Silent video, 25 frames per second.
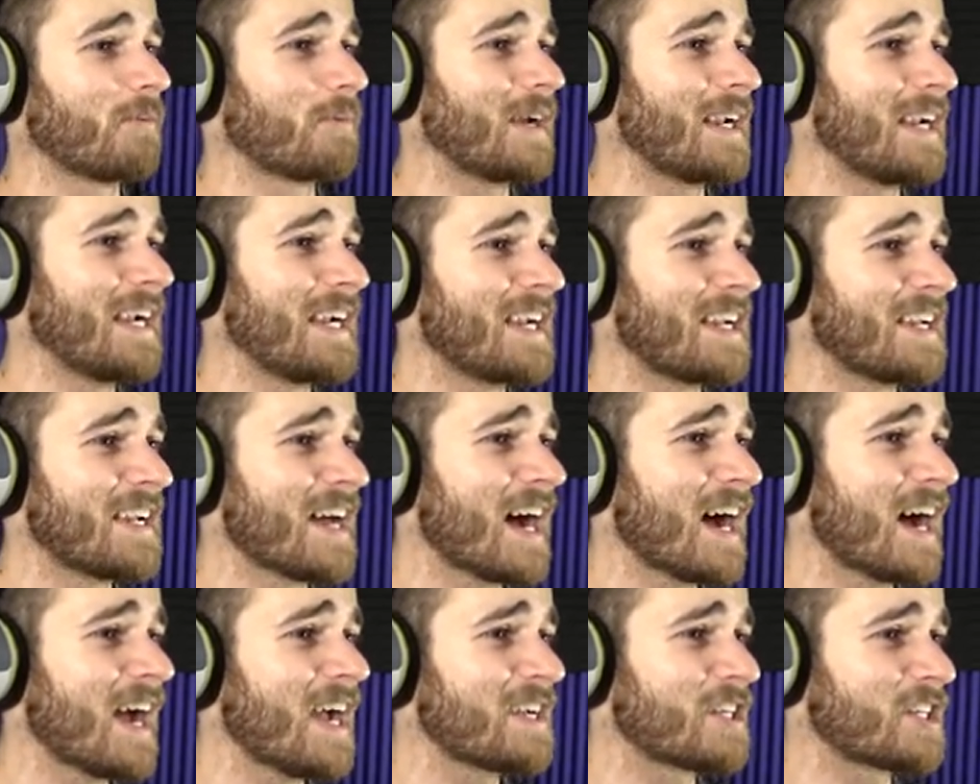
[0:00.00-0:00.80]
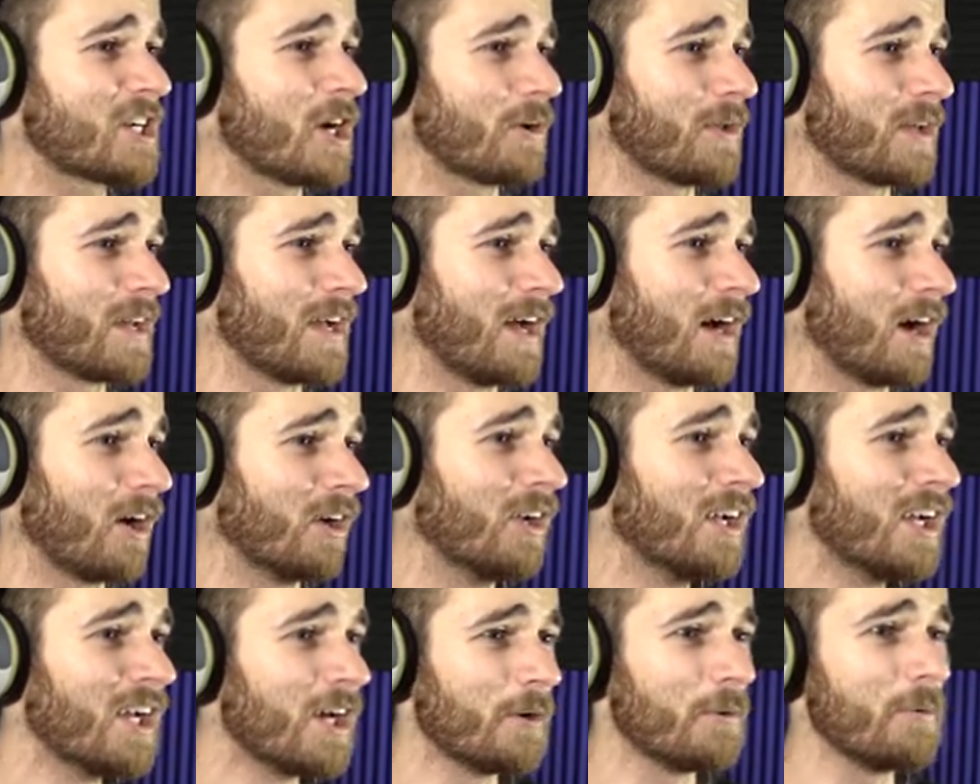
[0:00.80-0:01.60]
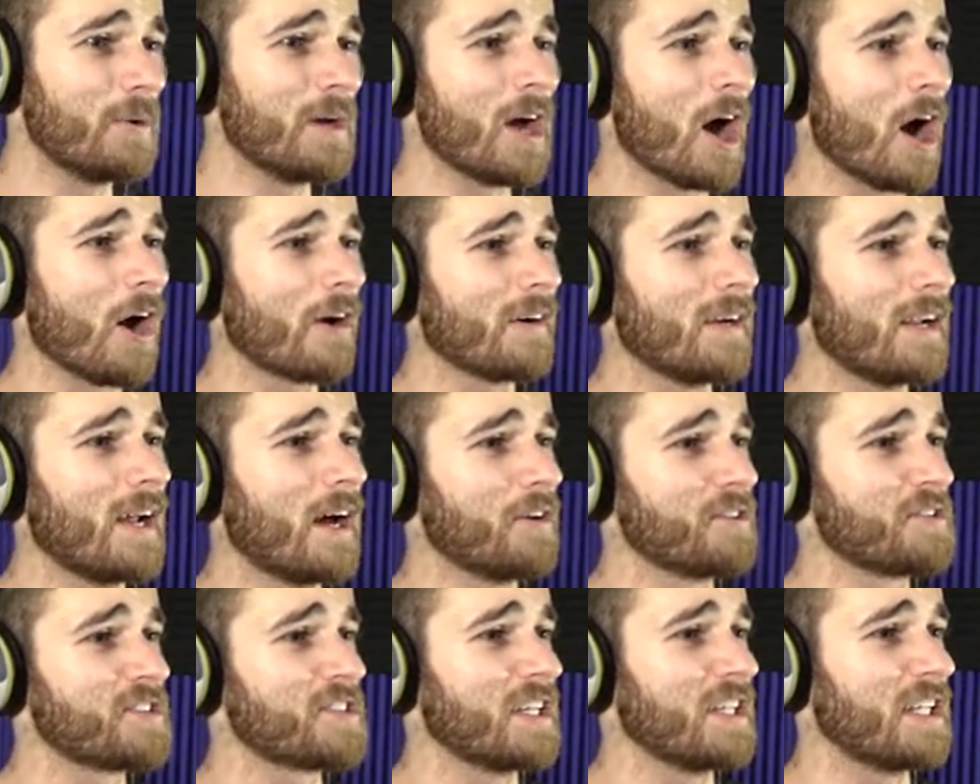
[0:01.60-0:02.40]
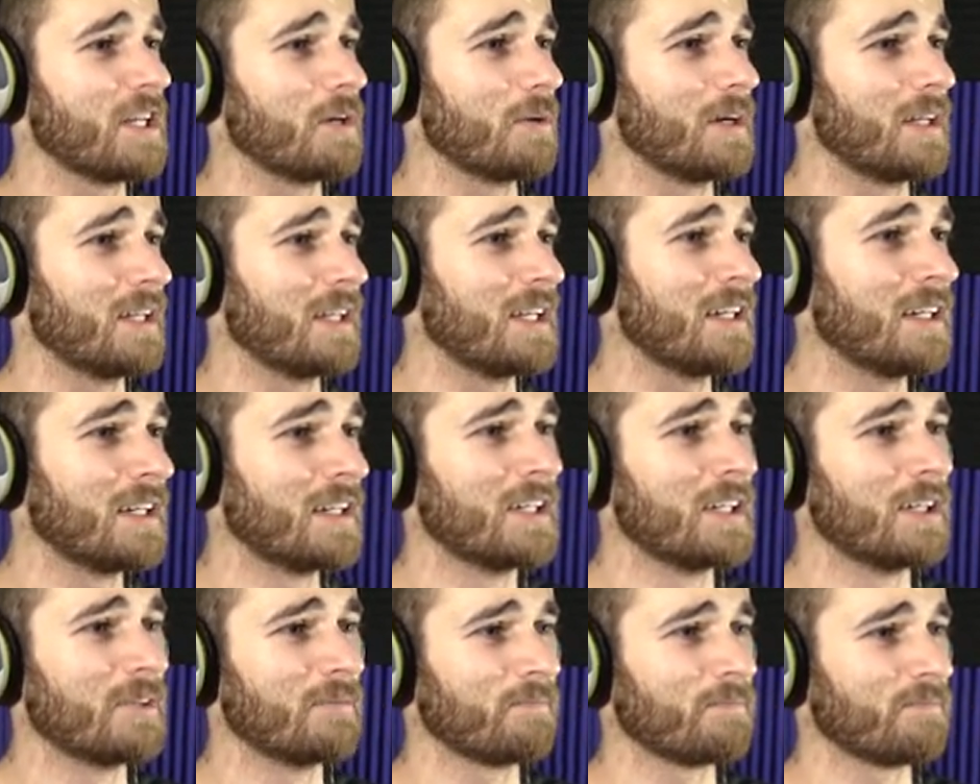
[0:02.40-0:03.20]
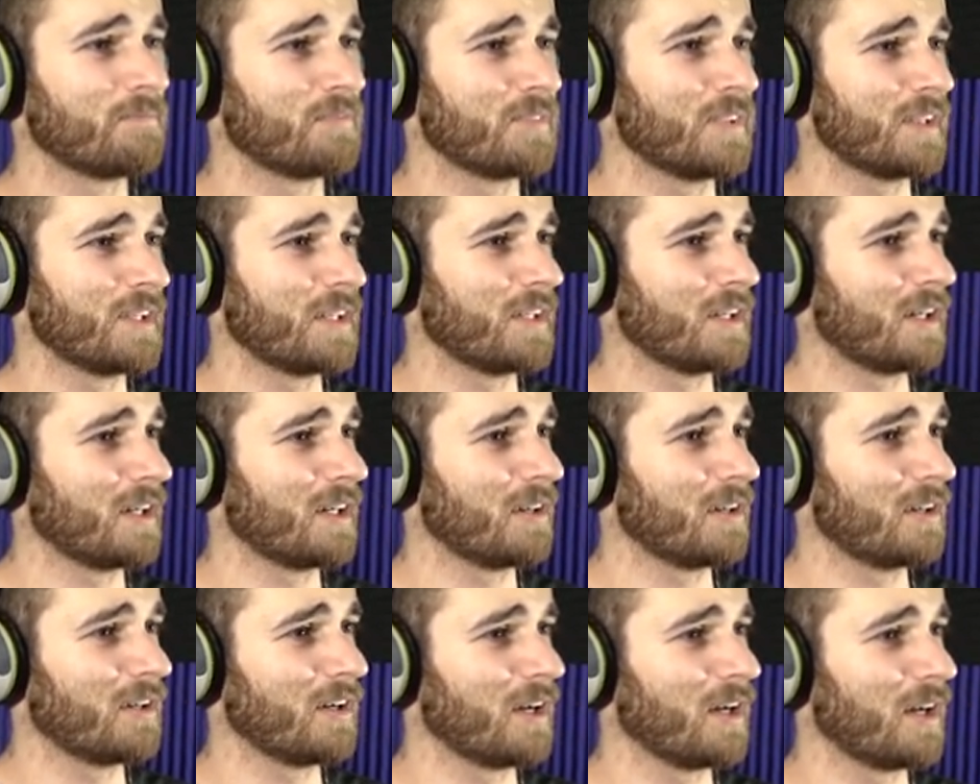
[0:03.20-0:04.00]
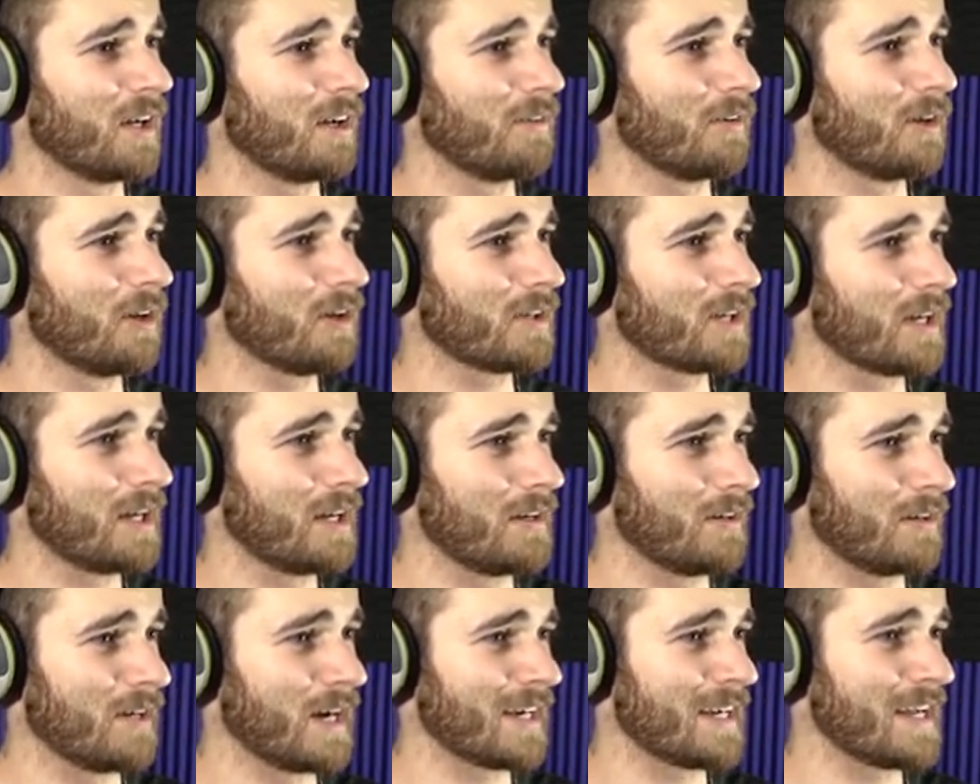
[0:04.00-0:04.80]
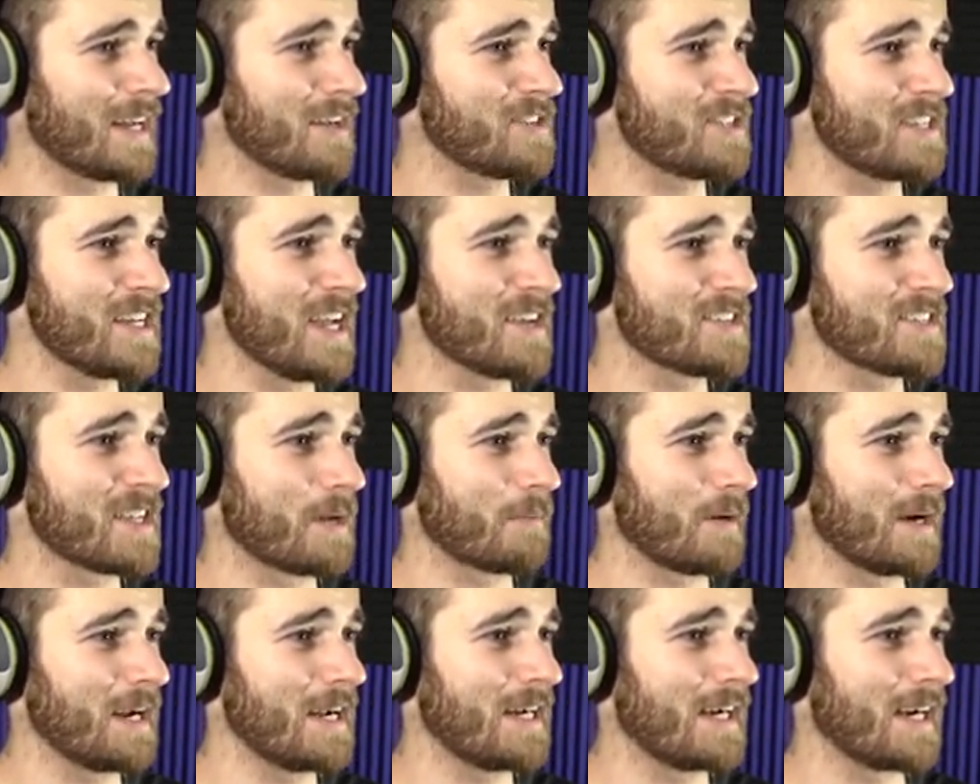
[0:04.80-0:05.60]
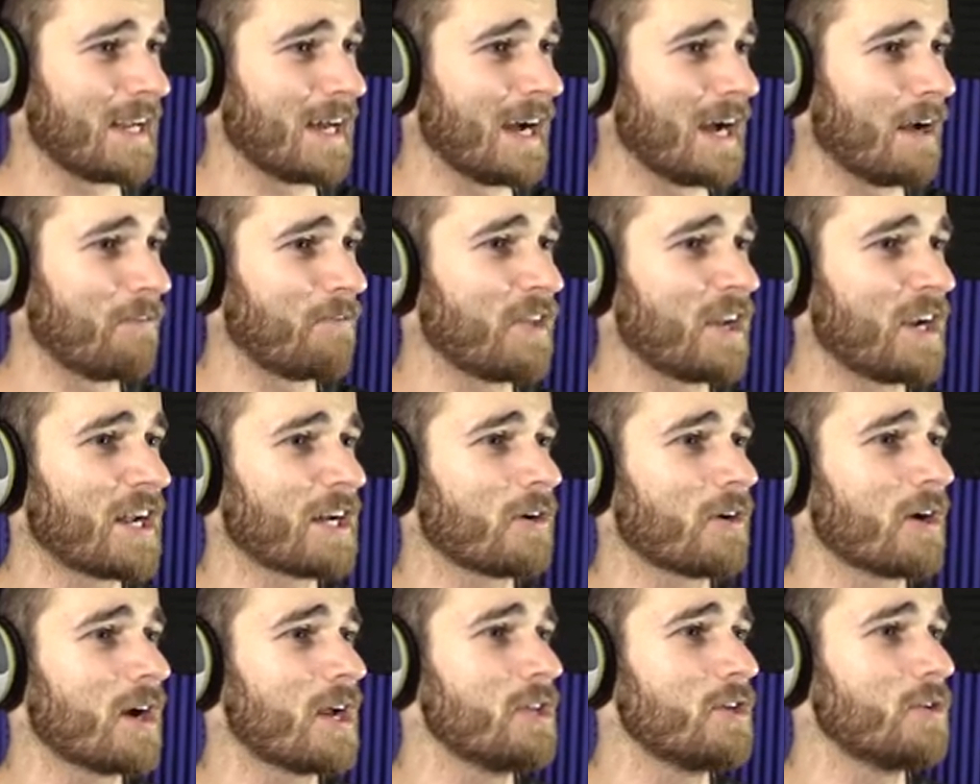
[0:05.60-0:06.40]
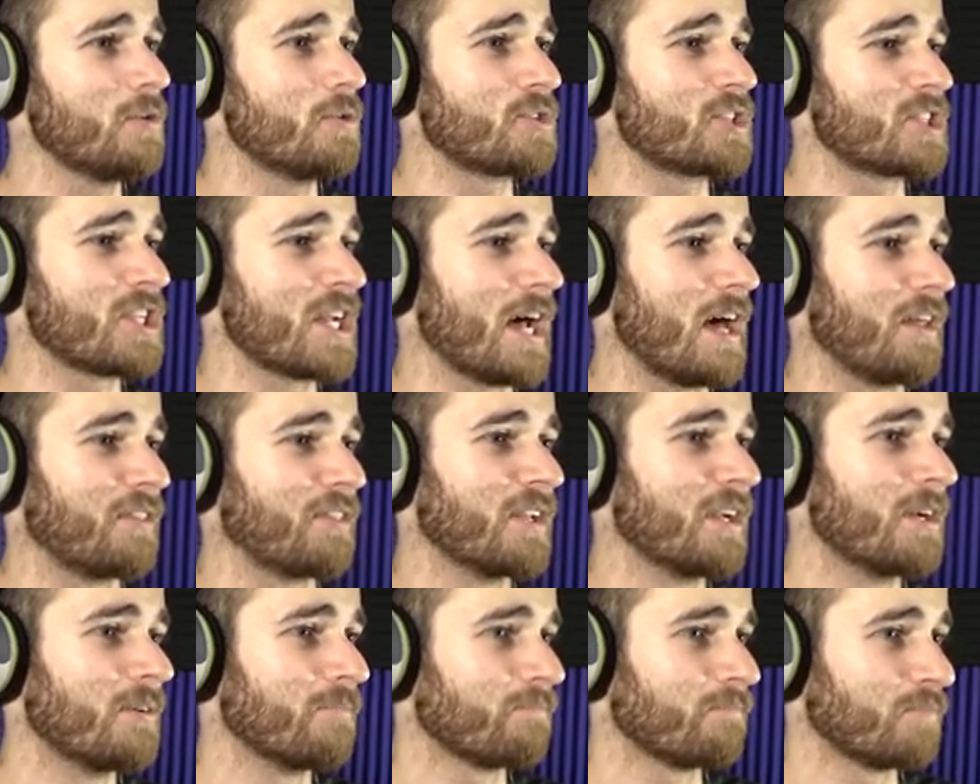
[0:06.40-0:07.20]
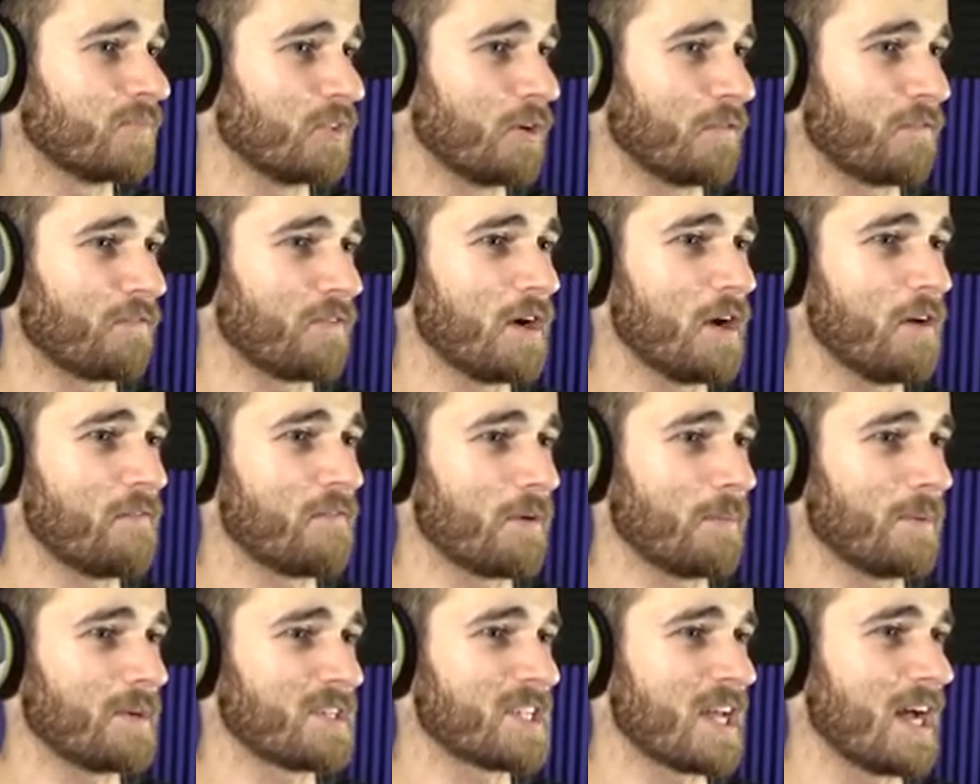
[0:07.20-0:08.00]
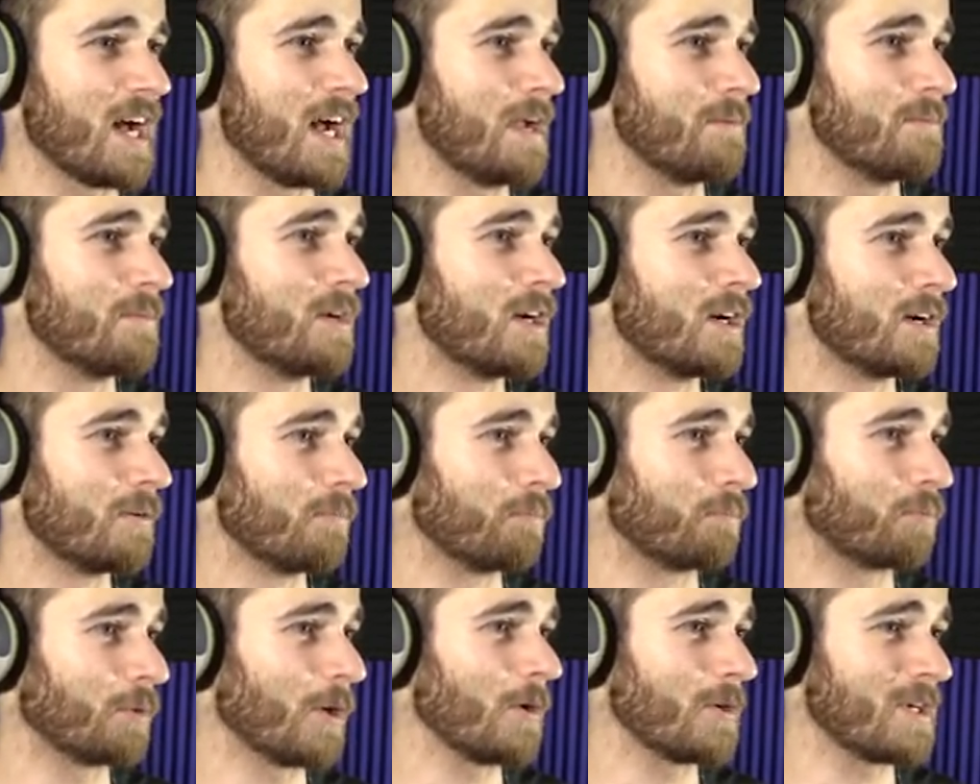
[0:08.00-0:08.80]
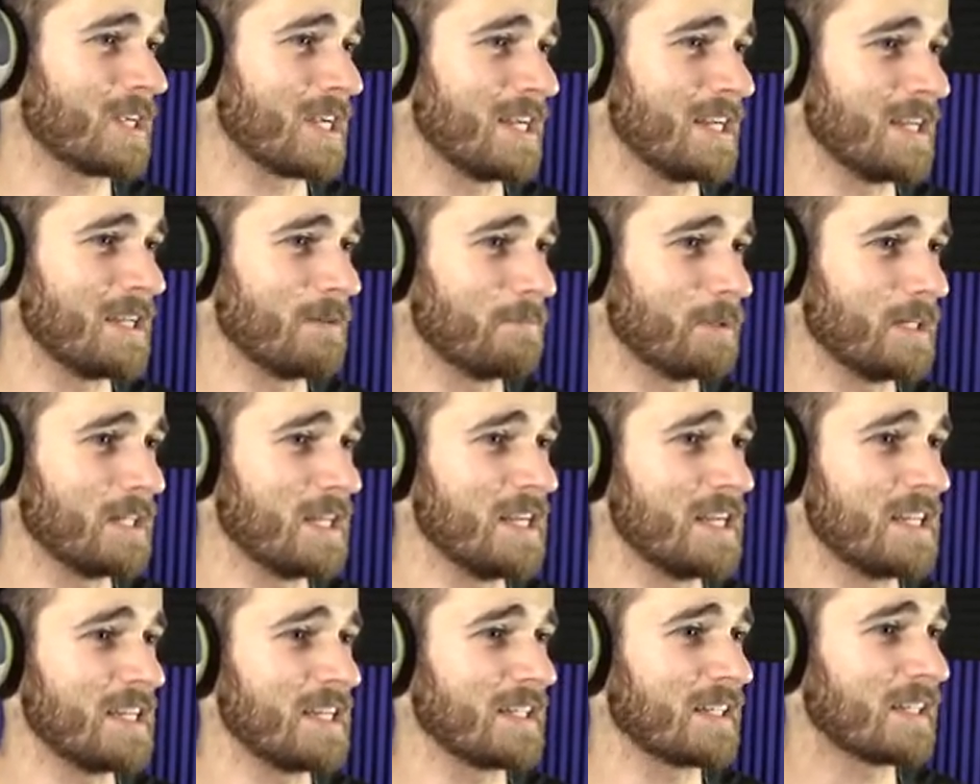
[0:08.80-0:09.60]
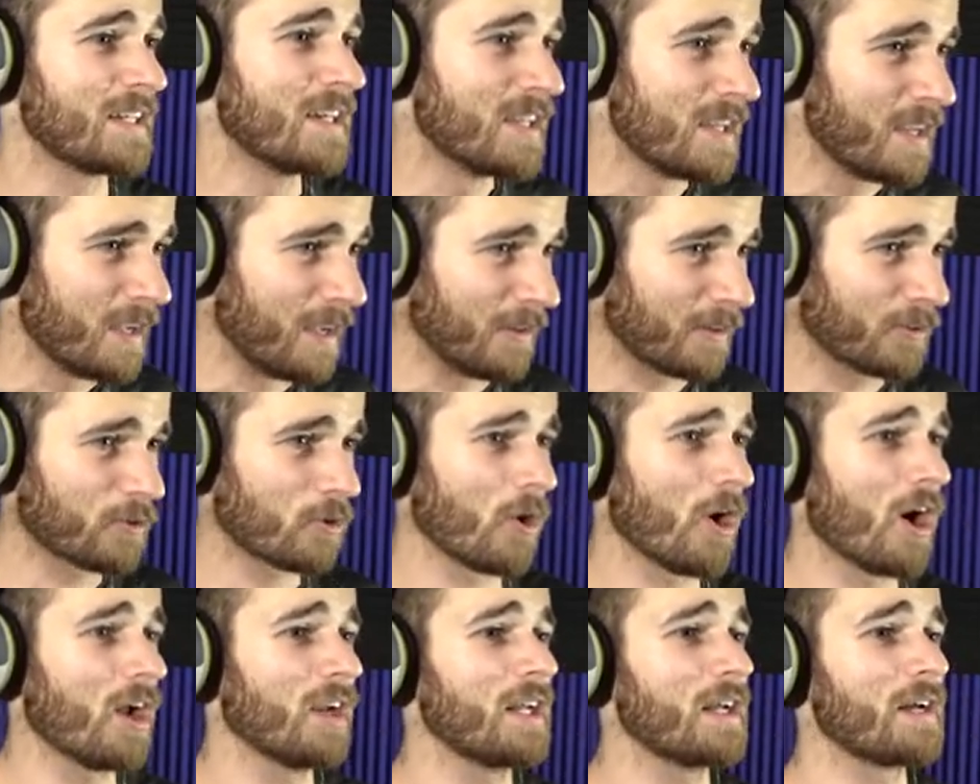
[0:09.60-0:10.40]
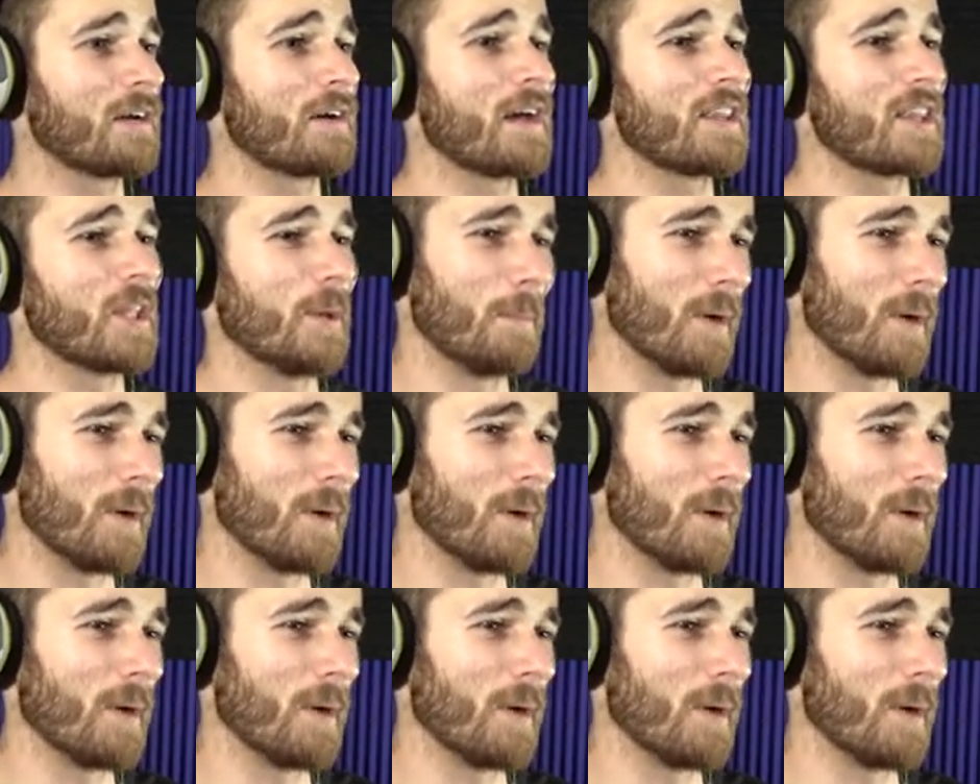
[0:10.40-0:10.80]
Ready to die? Go to hell. We are in hell, silly Willy. Oh, okay. I guess, yes, I'm ready to die. Then I grant you death. You're free from a time, broken and bleeding, crawling at the